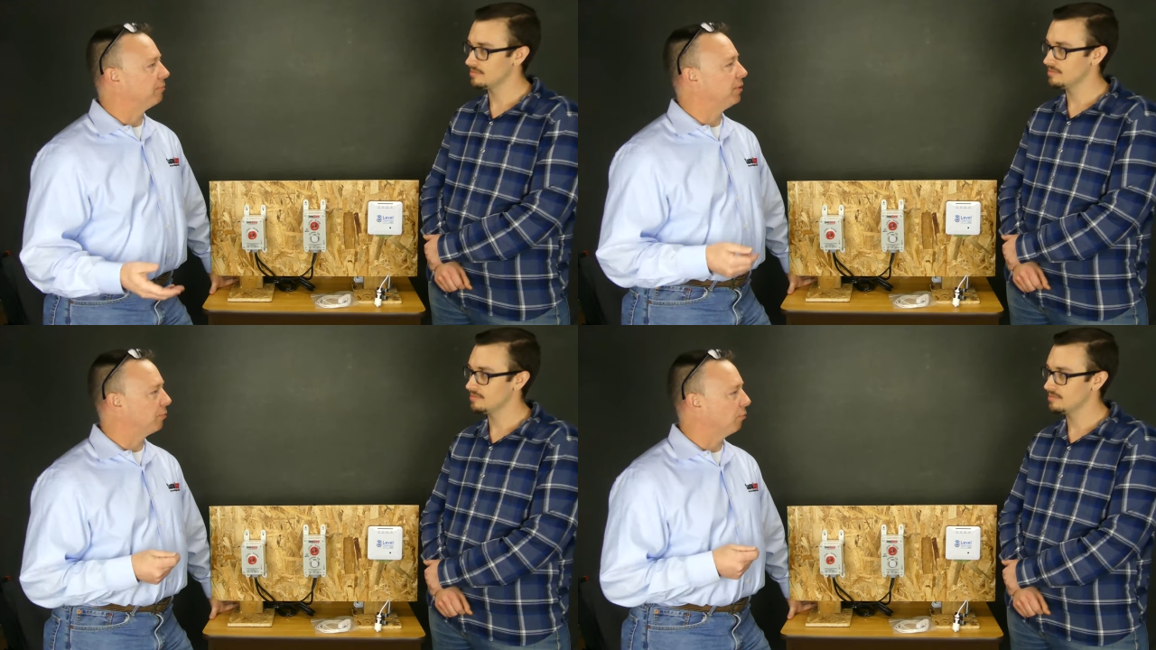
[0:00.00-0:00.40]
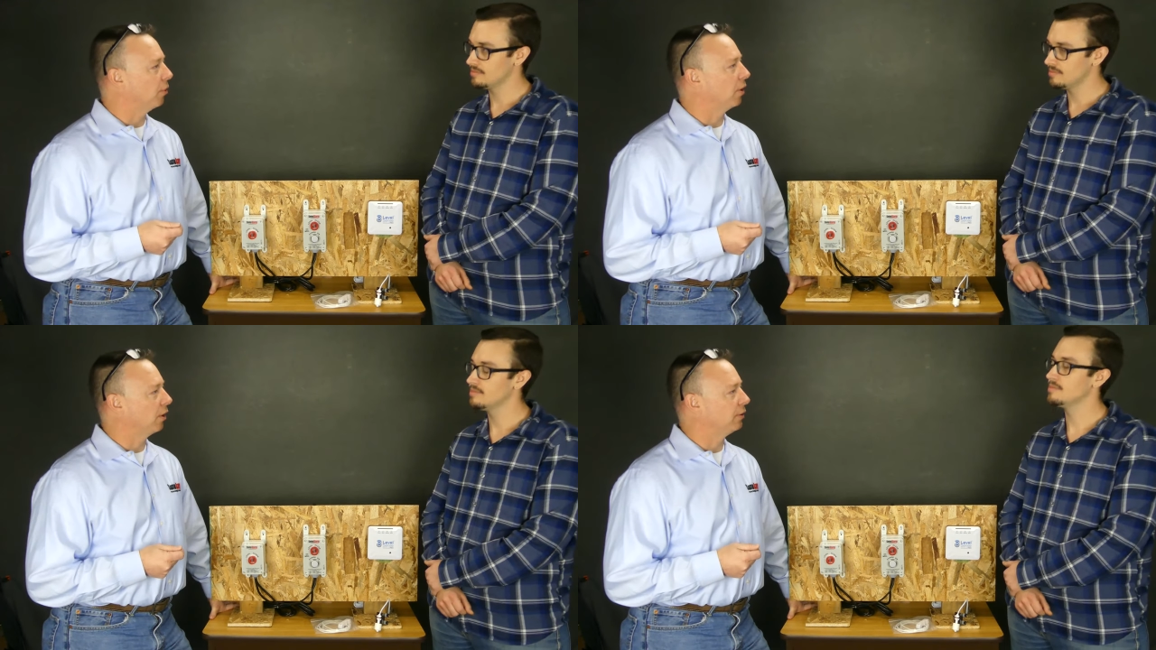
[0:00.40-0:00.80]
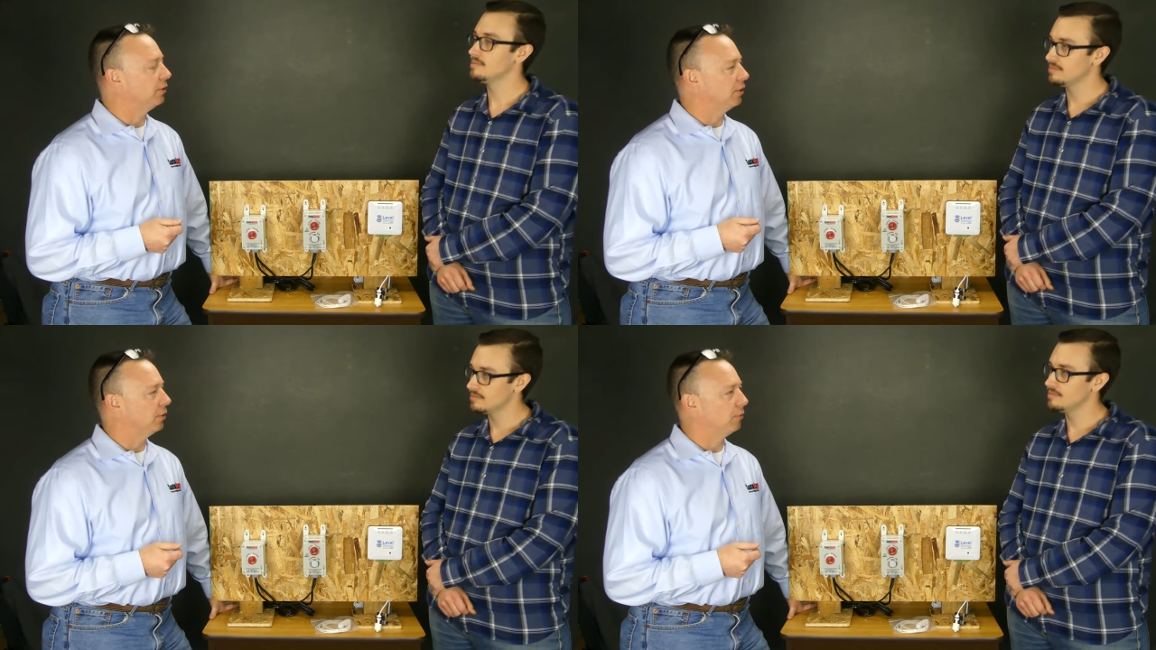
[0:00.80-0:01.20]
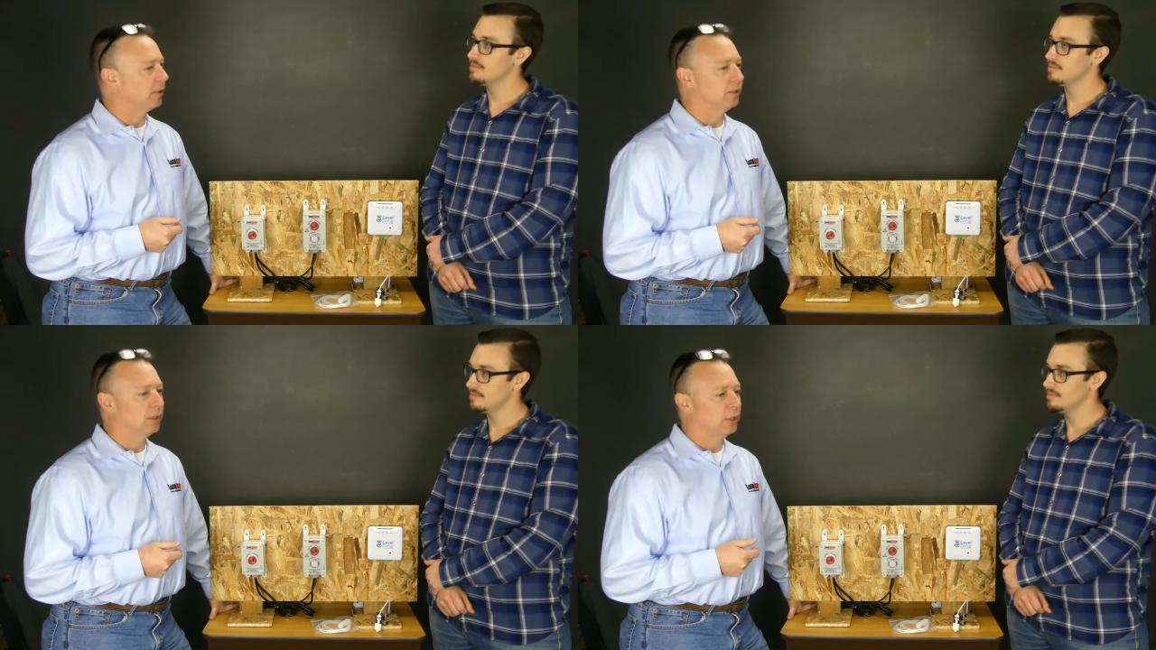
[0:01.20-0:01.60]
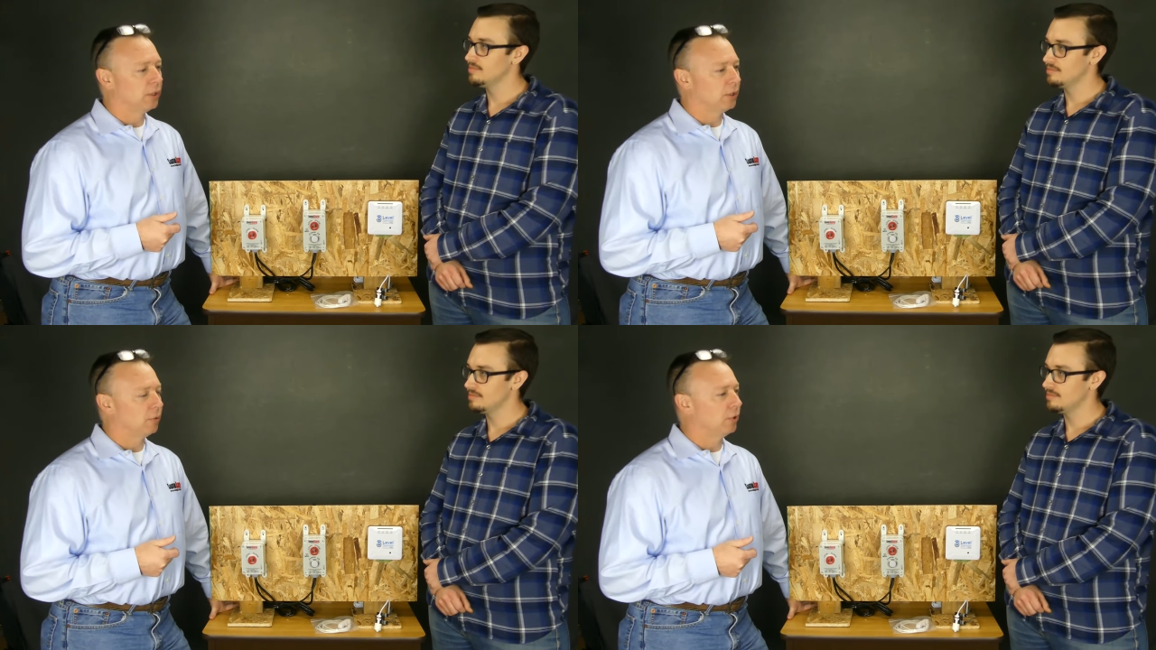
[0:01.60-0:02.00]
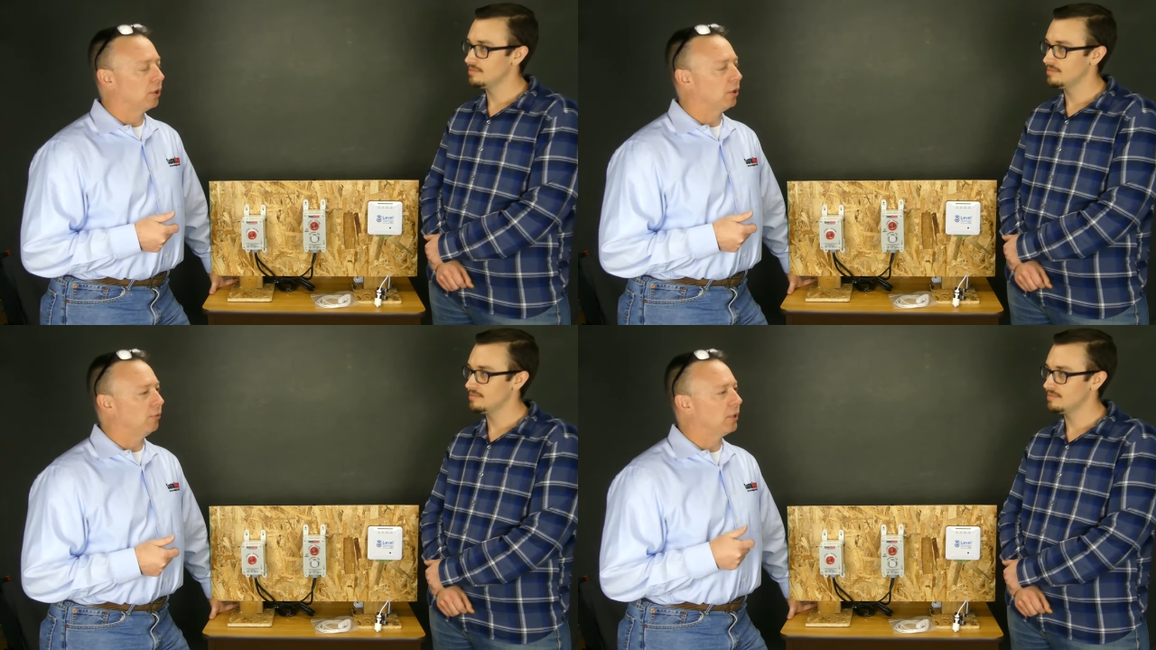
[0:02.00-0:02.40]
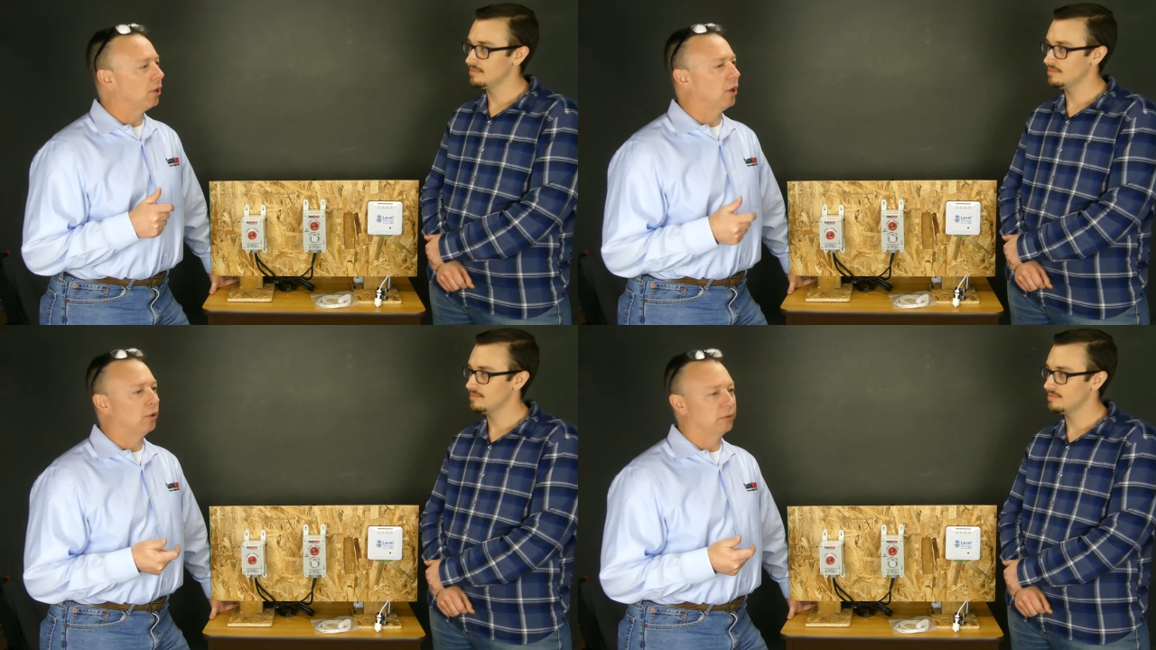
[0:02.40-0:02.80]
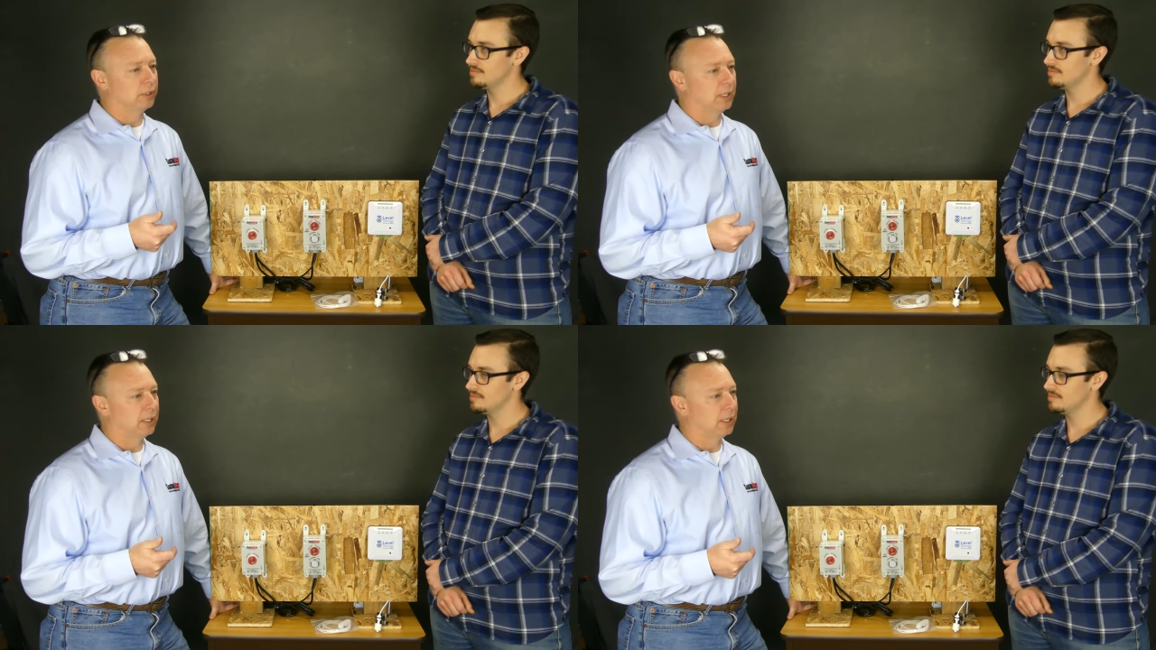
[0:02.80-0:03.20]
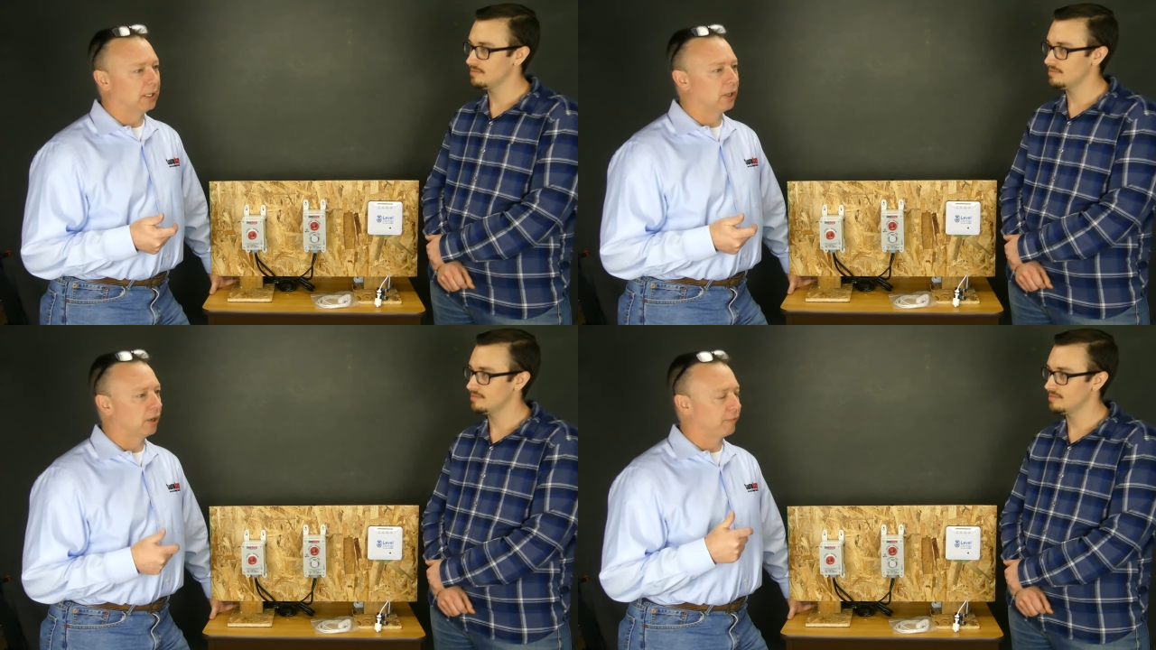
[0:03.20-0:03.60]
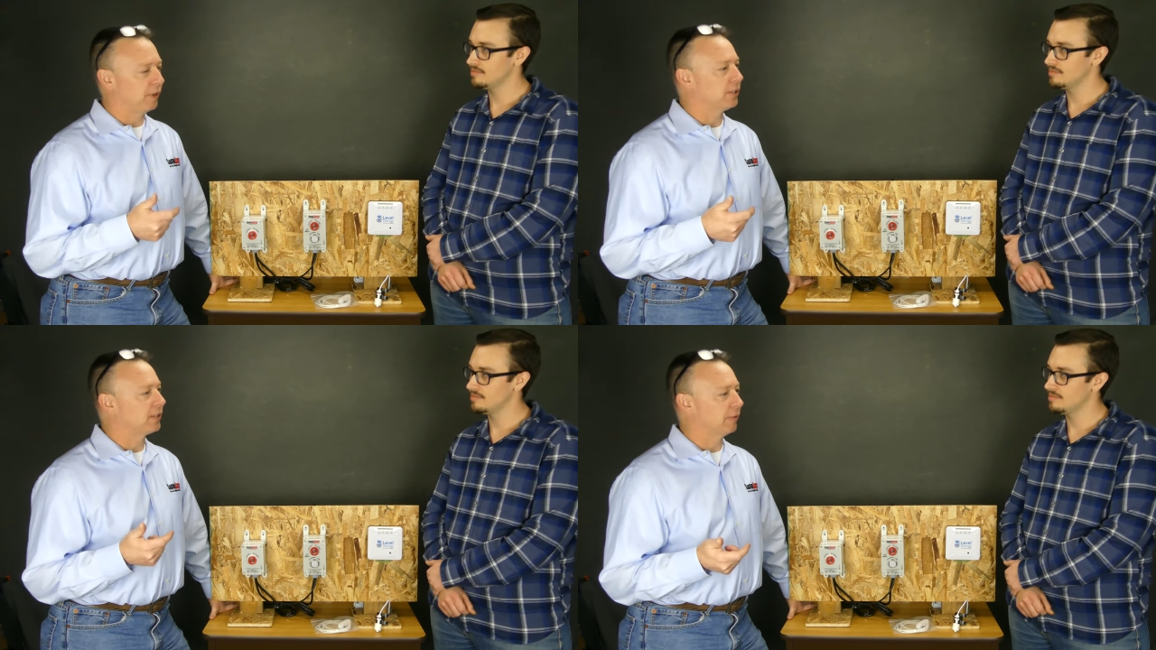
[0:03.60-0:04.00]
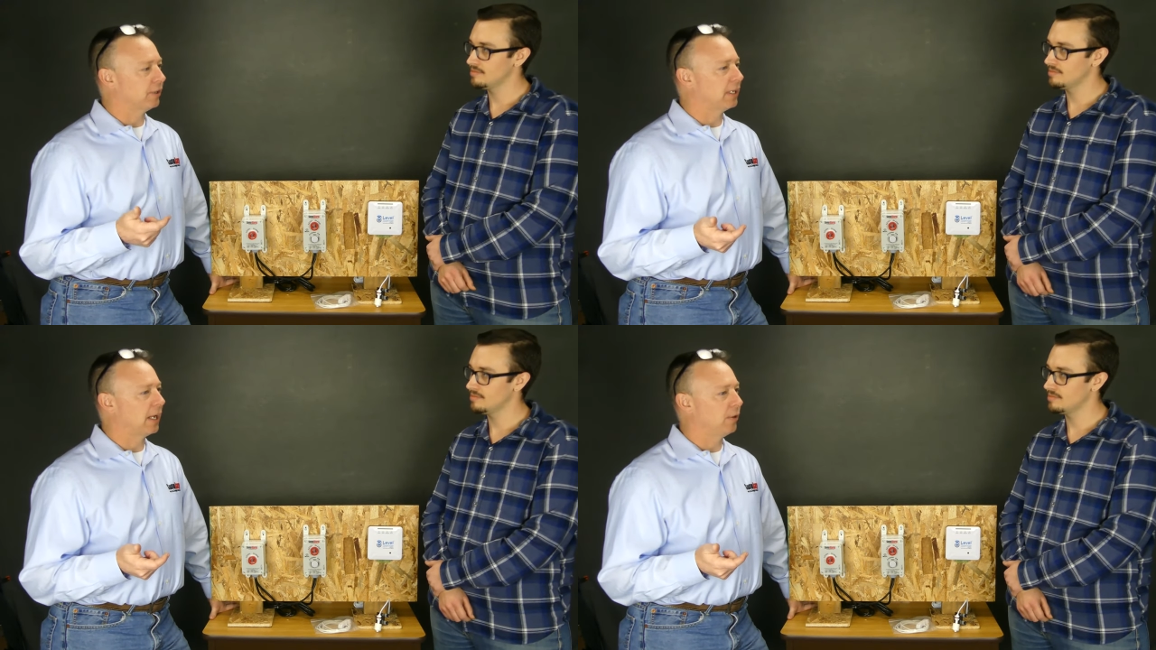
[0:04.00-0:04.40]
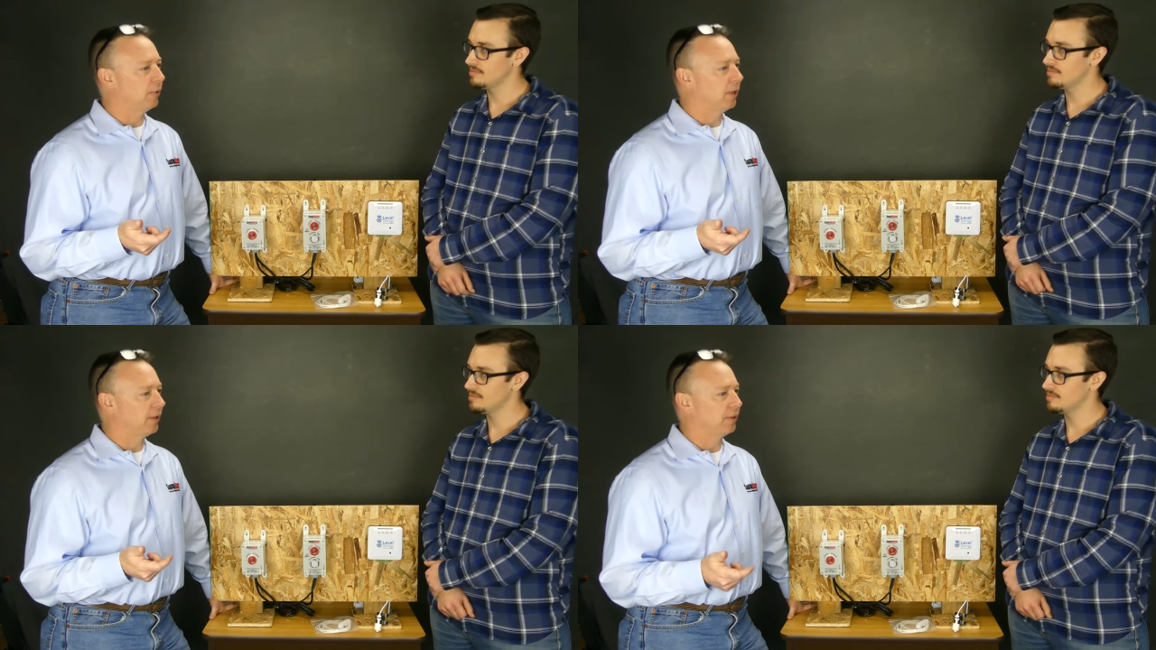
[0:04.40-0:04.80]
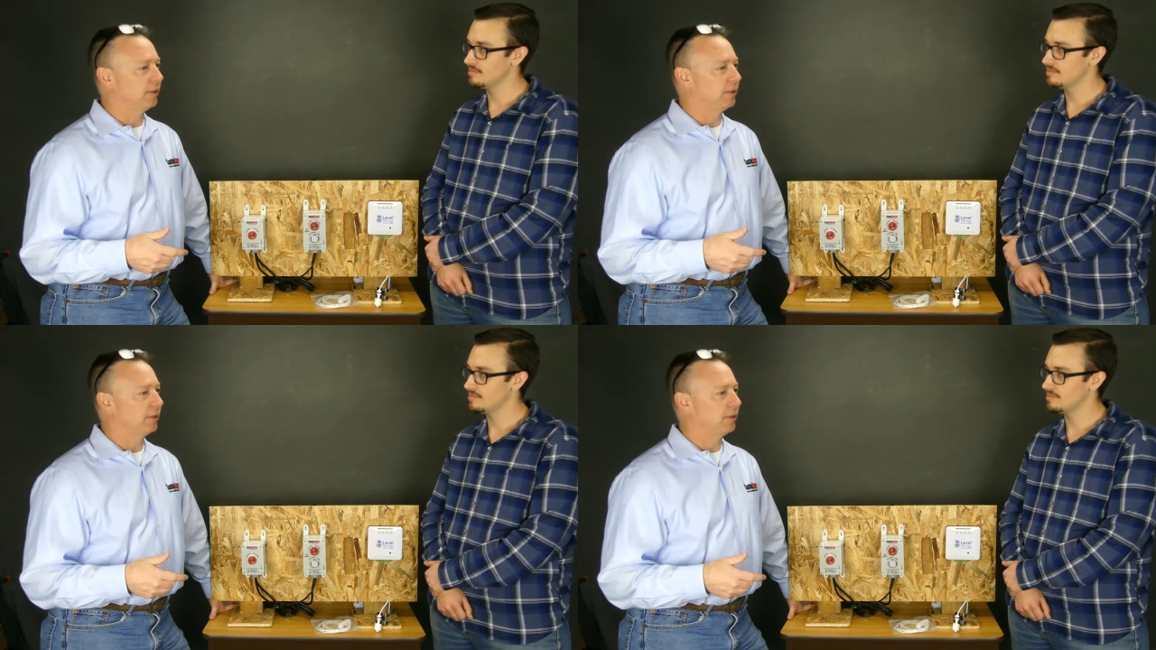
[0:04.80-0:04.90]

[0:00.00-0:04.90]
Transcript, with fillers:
Speaker 1: the people were. You know, we, we're all, we all uh, are faced every day with,